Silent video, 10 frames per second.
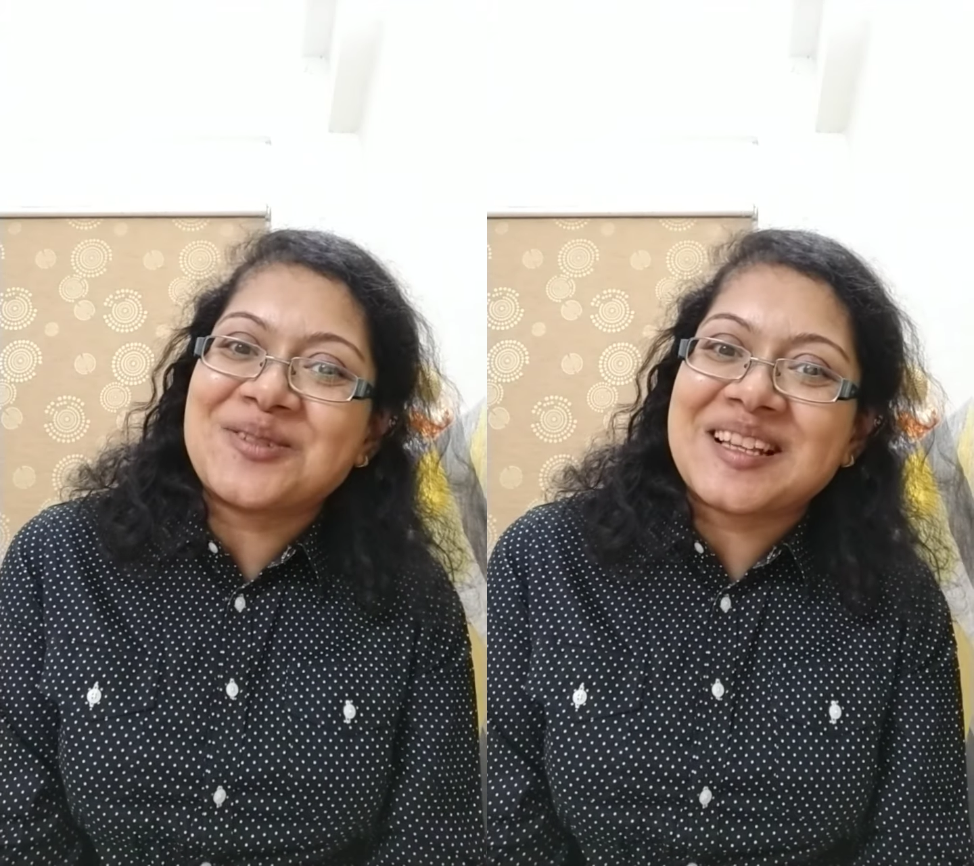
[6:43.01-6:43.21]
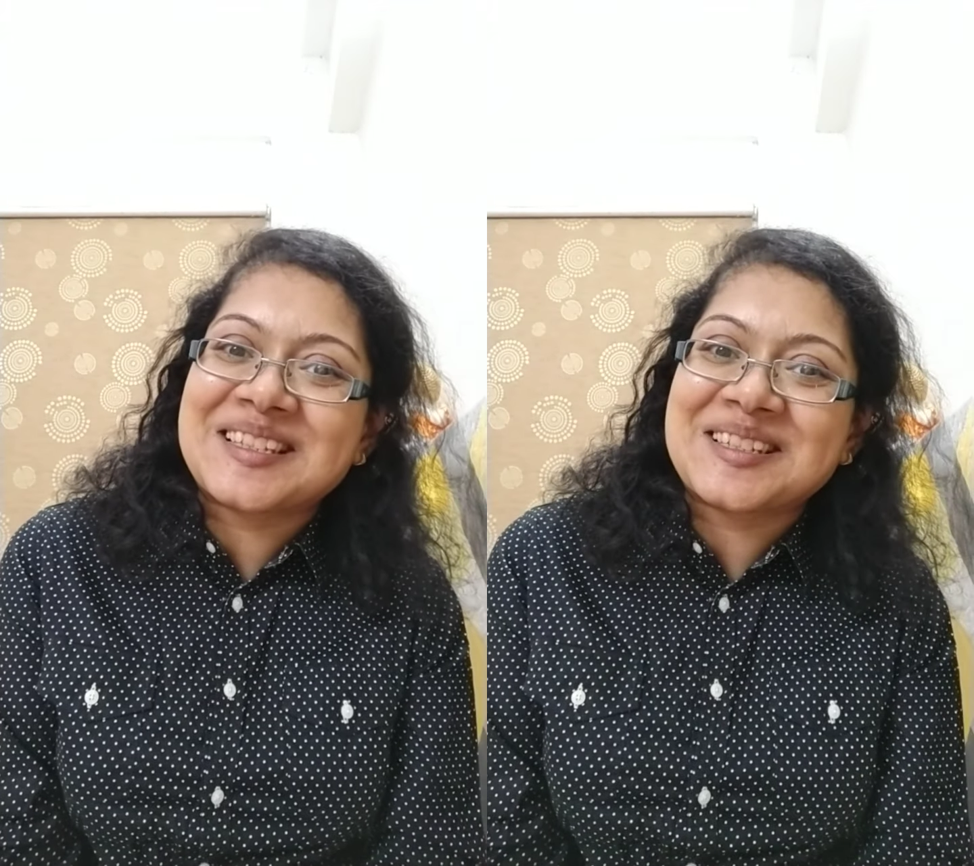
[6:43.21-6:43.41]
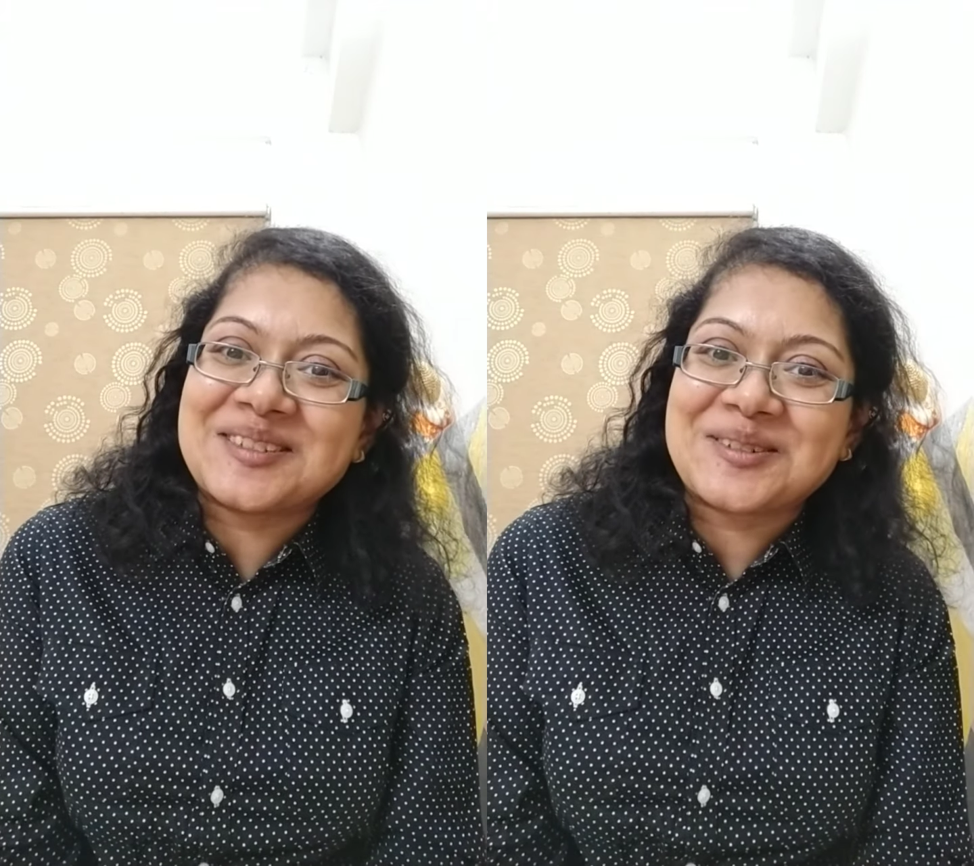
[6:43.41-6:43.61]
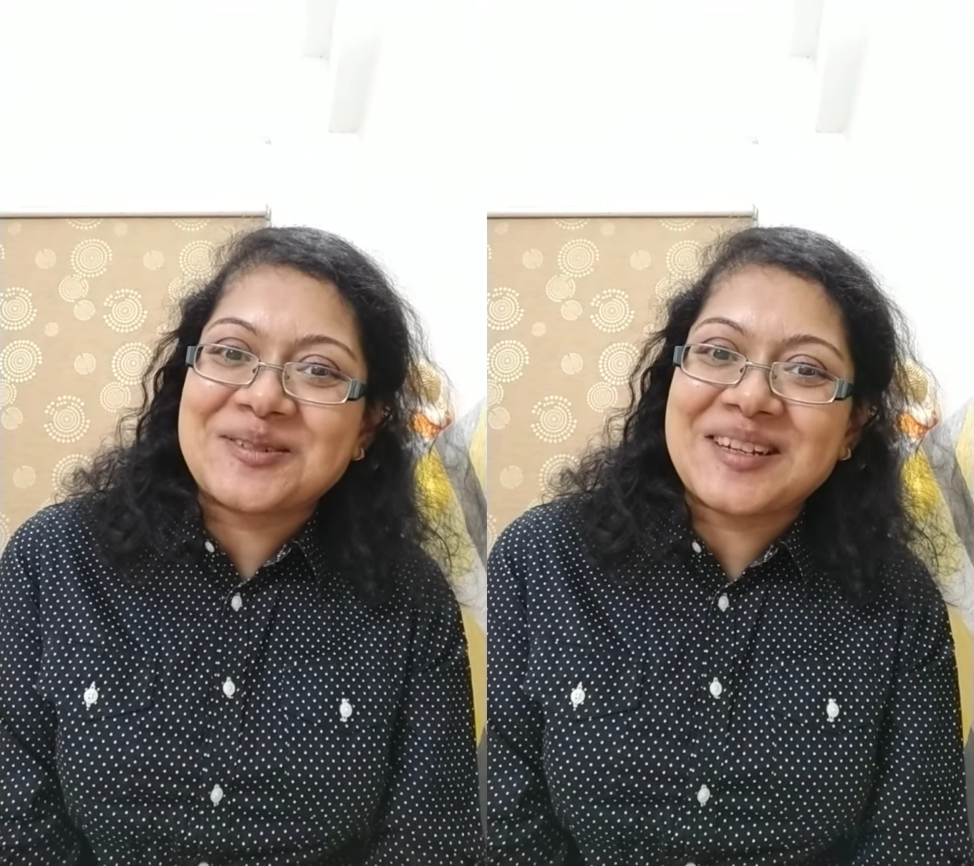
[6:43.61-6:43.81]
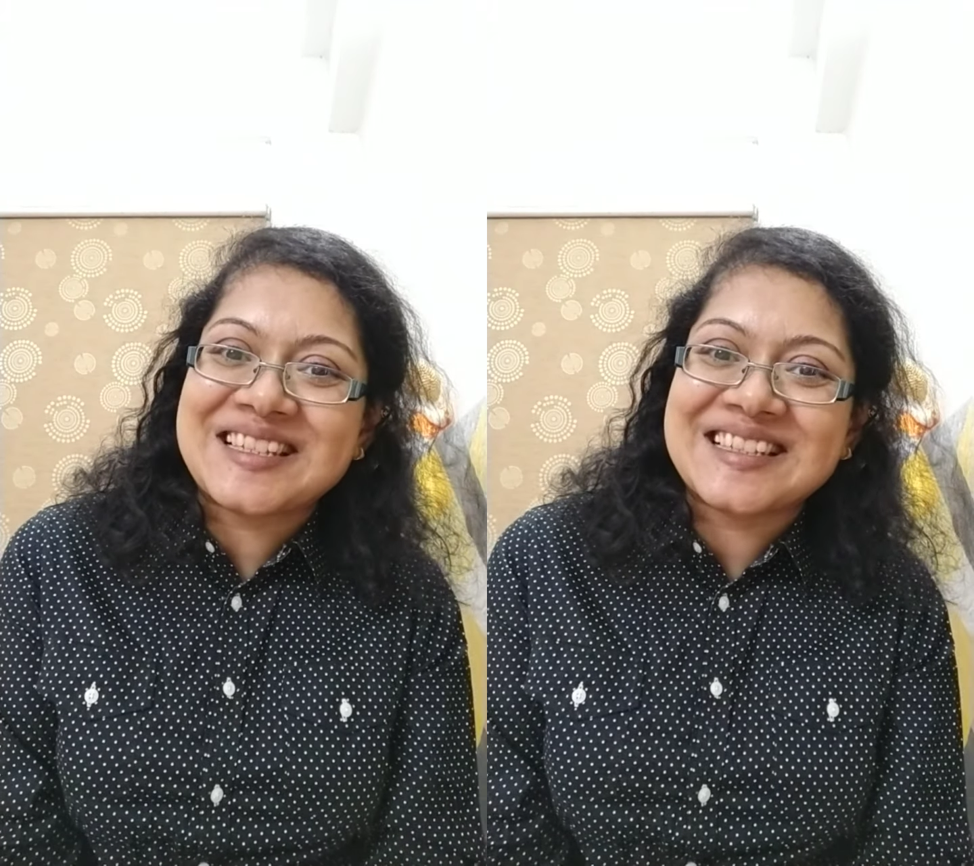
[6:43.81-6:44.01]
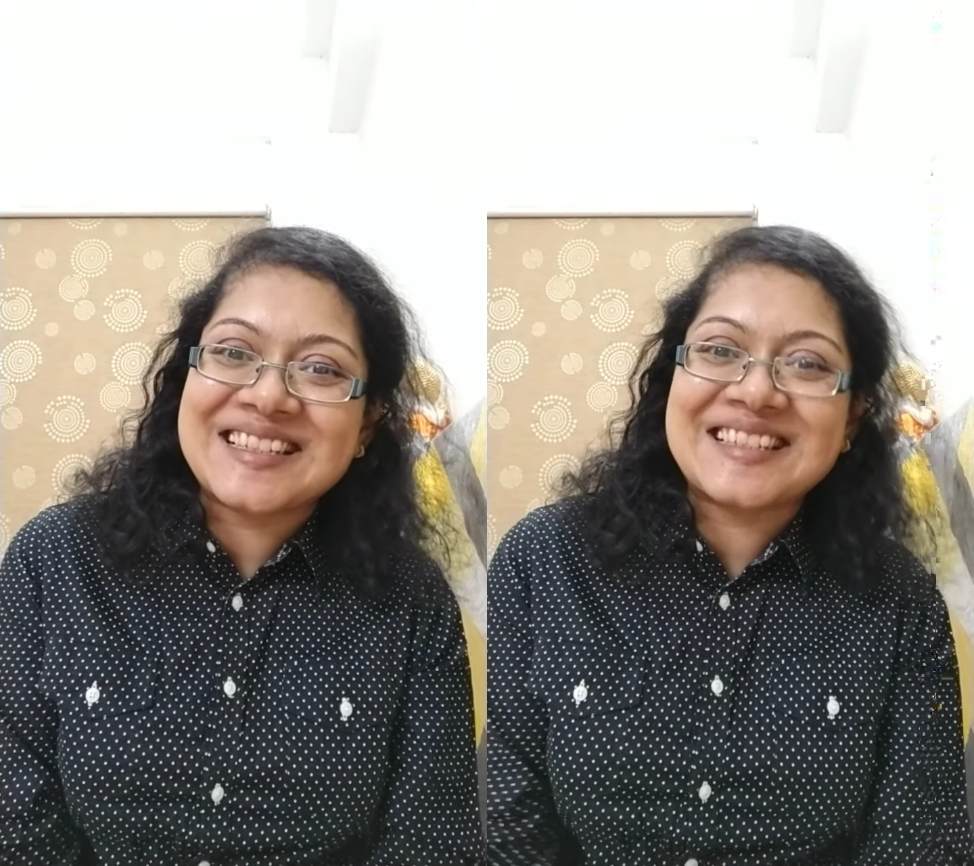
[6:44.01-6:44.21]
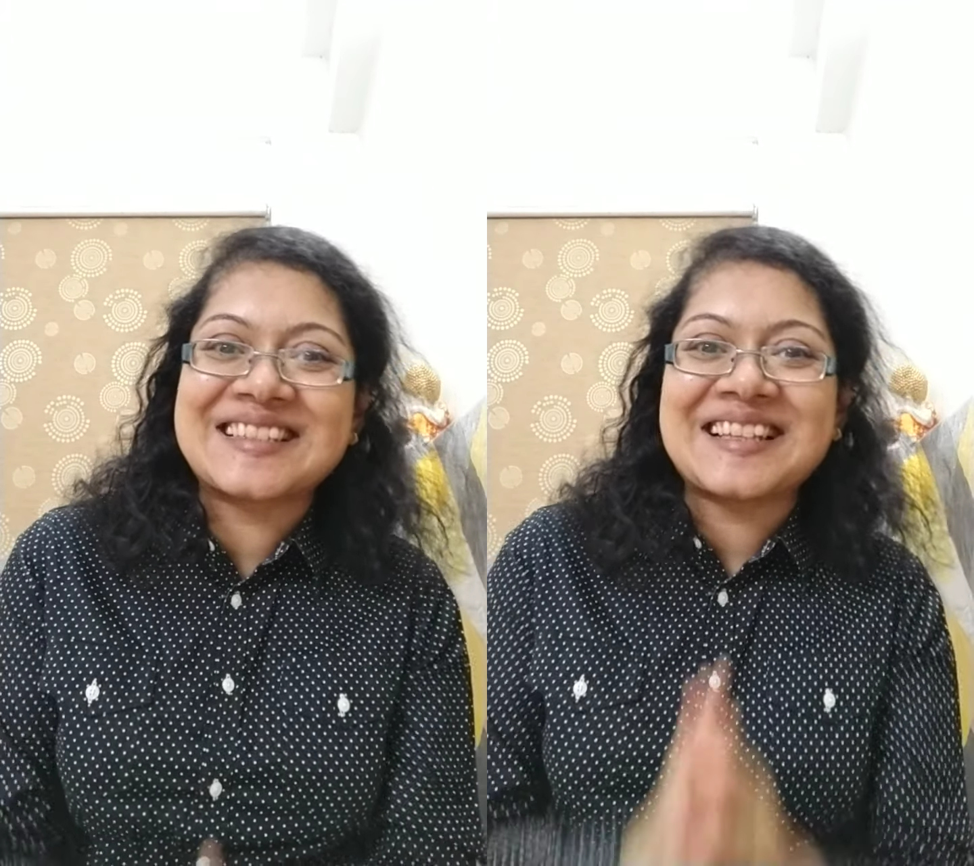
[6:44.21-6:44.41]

answer your questions.